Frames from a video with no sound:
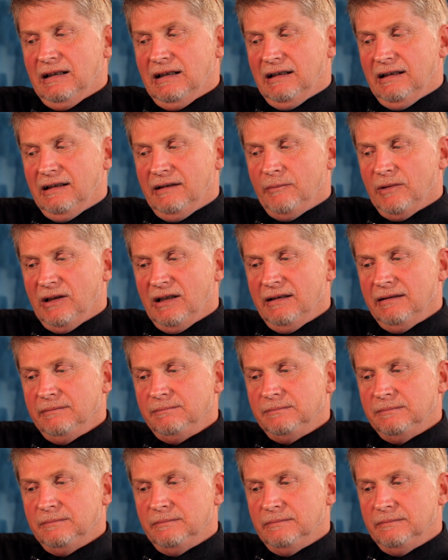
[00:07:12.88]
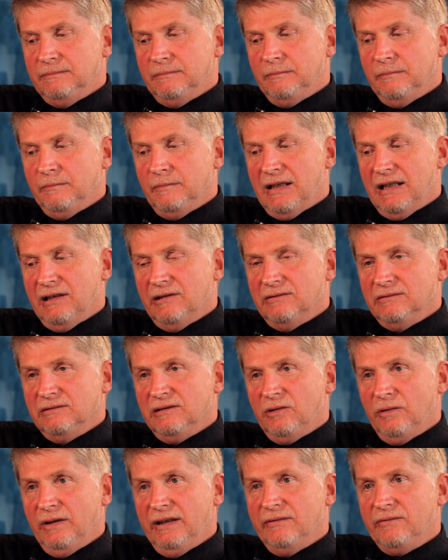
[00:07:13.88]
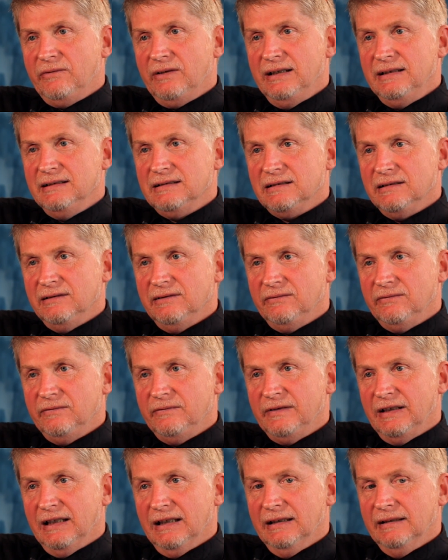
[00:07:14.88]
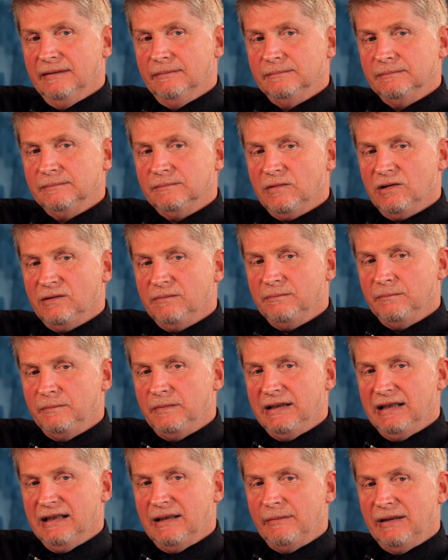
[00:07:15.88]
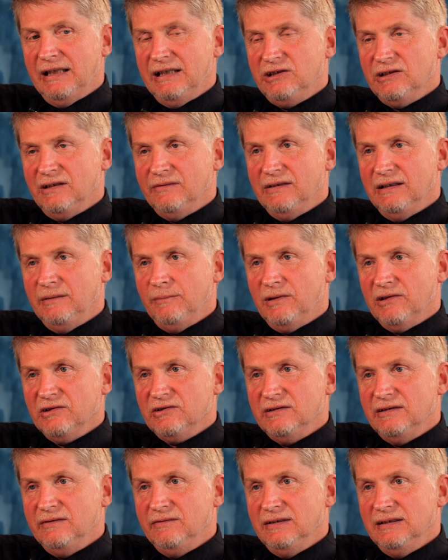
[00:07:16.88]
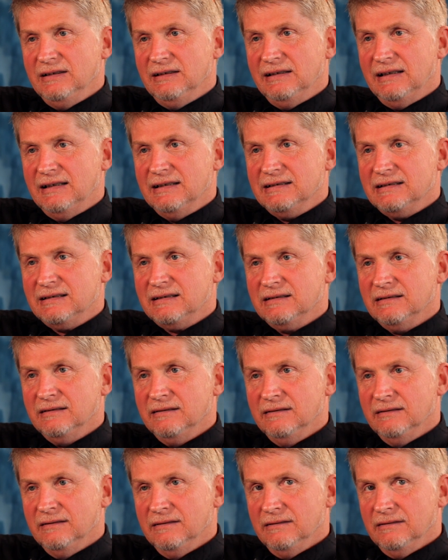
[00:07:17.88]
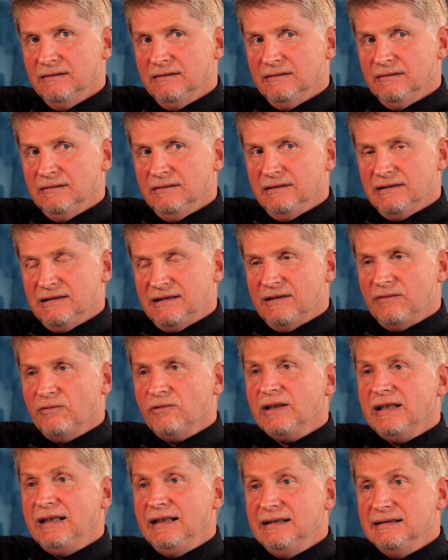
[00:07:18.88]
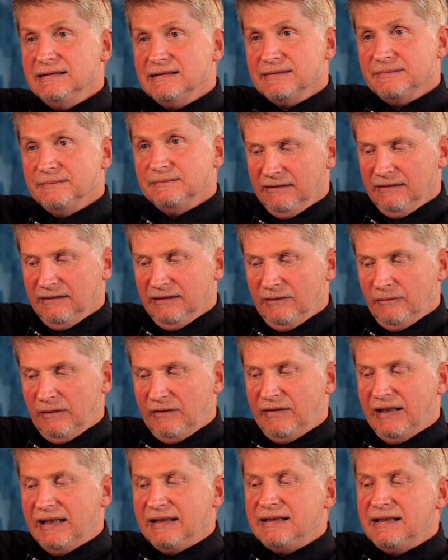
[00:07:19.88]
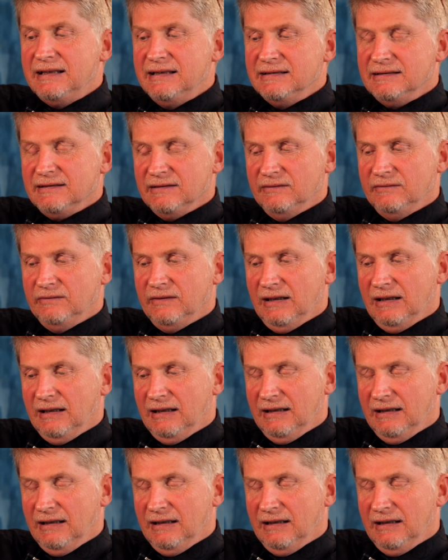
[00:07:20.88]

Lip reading: my male queer friends who've become HIV positive in the last several years. We've had years of